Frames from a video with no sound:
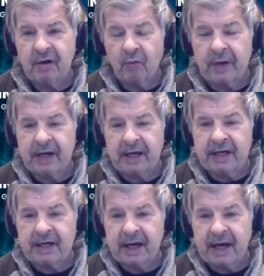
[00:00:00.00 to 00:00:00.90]
we
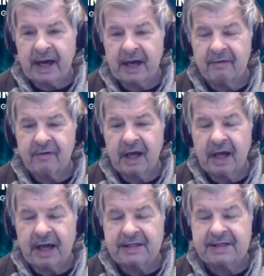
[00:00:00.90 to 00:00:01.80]
need to have
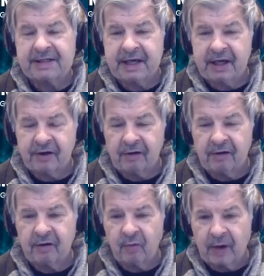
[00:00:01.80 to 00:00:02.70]
a
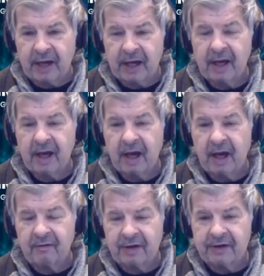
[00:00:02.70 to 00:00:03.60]
singular way
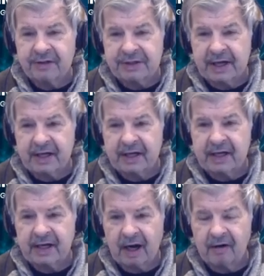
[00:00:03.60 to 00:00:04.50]
of
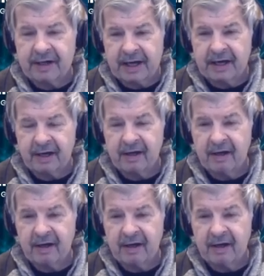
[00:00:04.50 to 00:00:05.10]
understanding our data.